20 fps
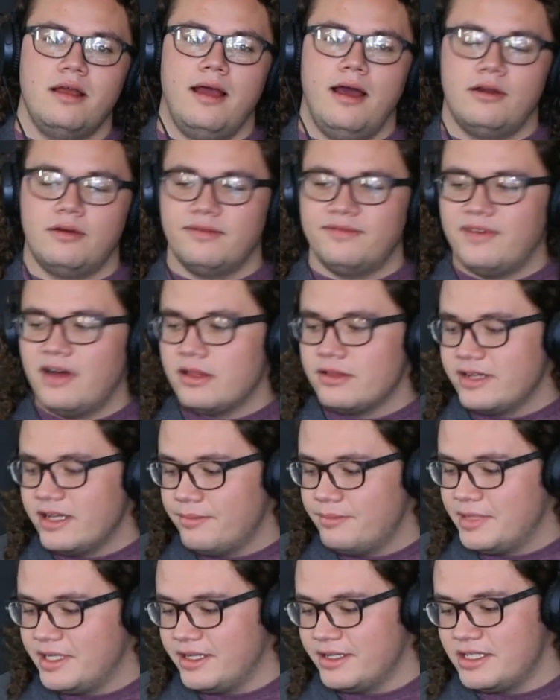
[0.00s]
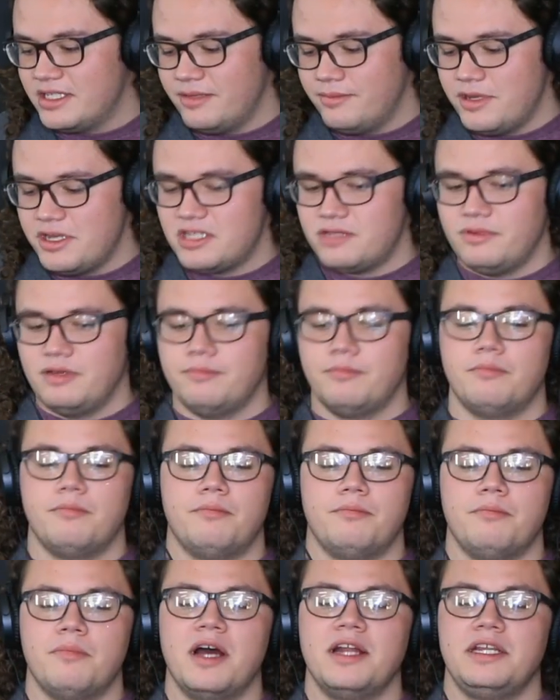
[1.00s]
I don't follow him because he makes me
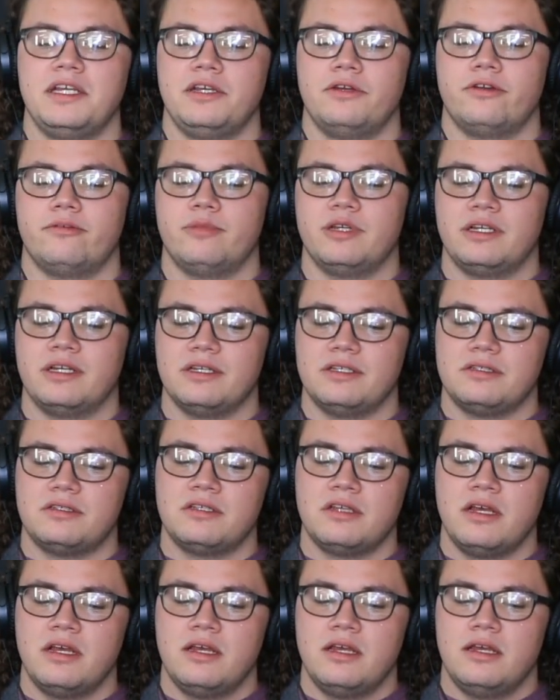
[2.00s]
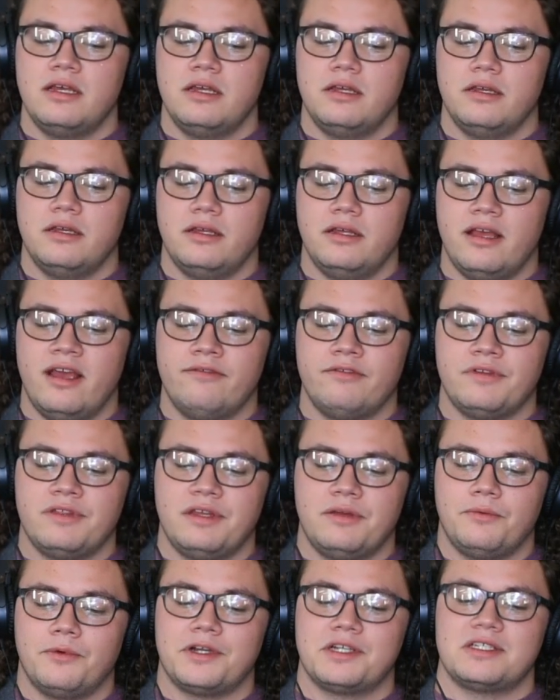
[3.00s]
money or because
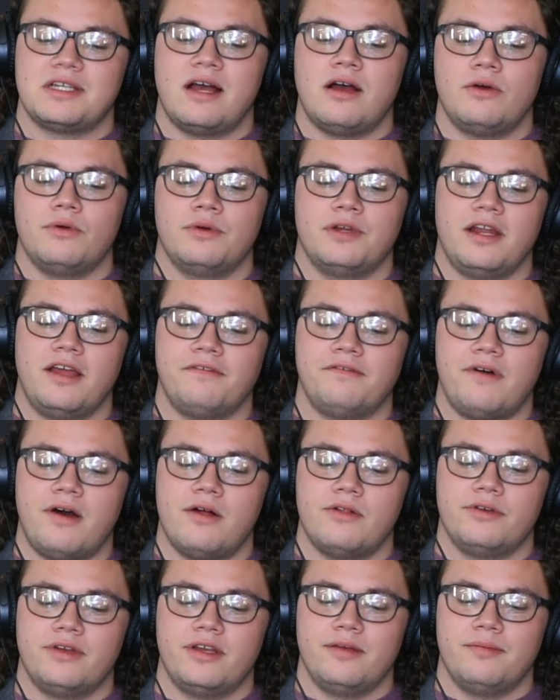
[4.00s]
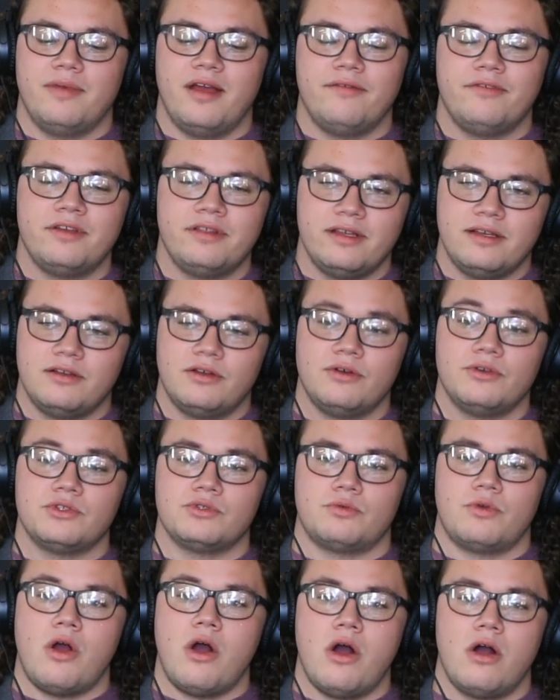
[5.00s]
everything works out when I follow him. Everything goes
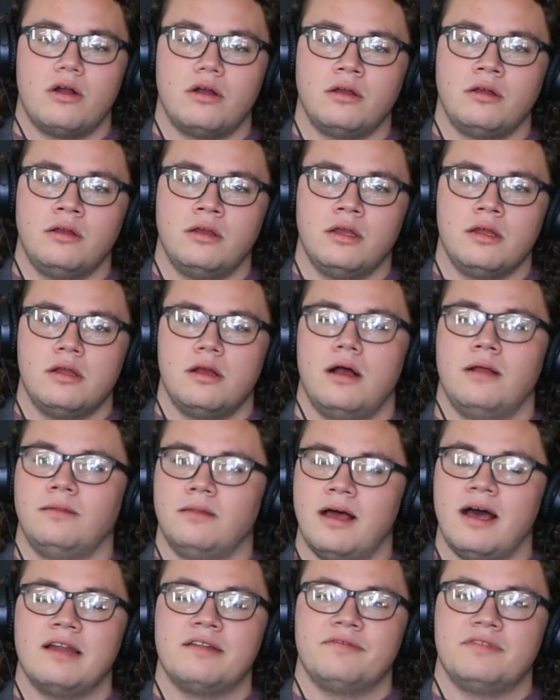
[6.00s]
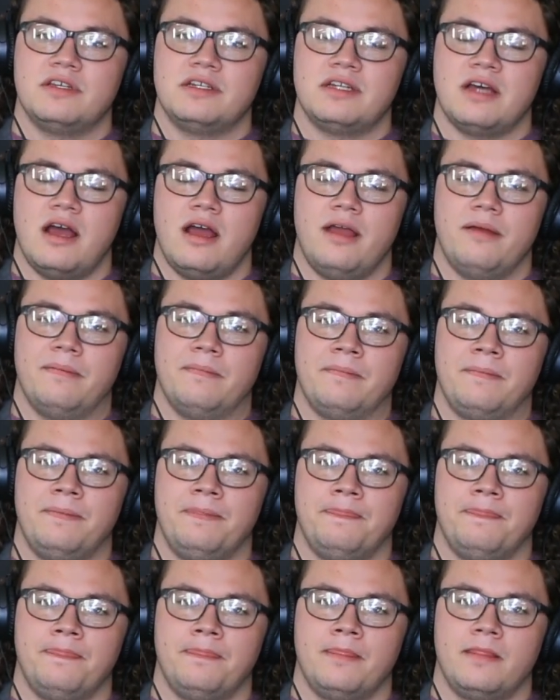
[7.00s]
wrong a lot of the time.
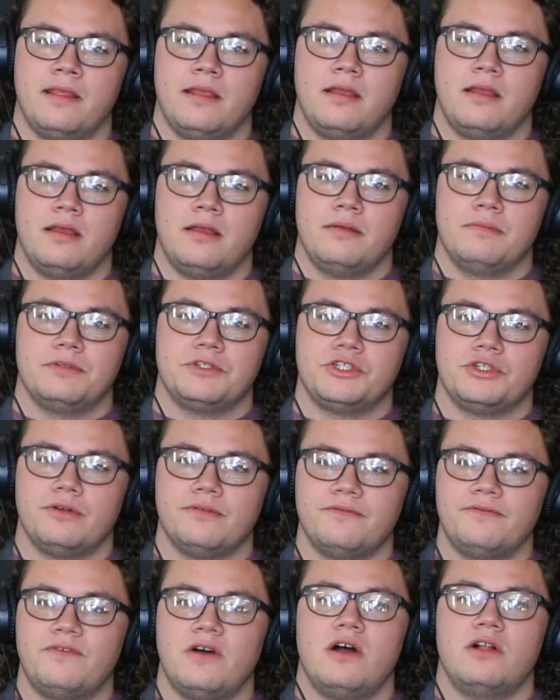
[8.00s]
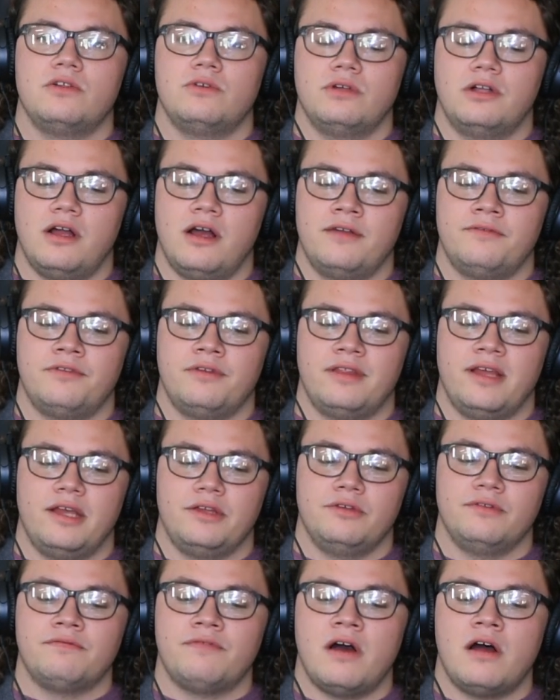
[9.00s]
But you don't follow God for that.
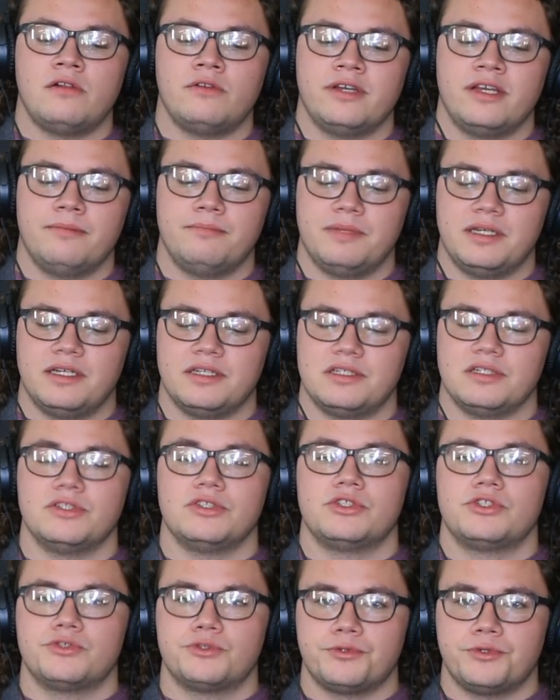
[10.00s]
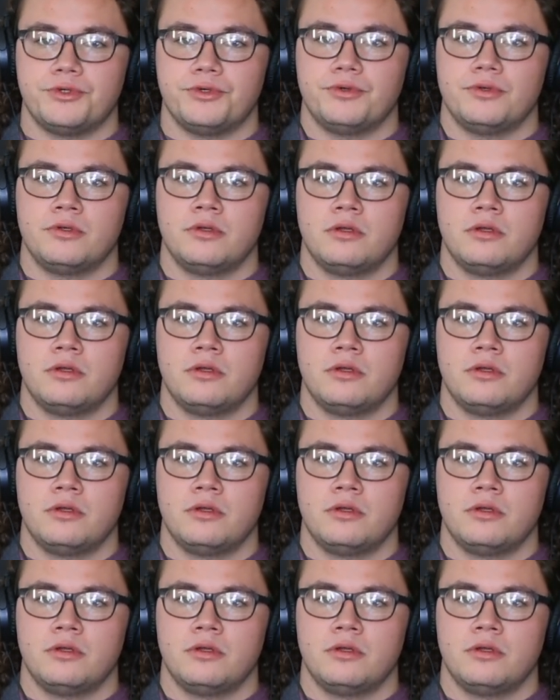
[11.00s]
You follow him because it's true.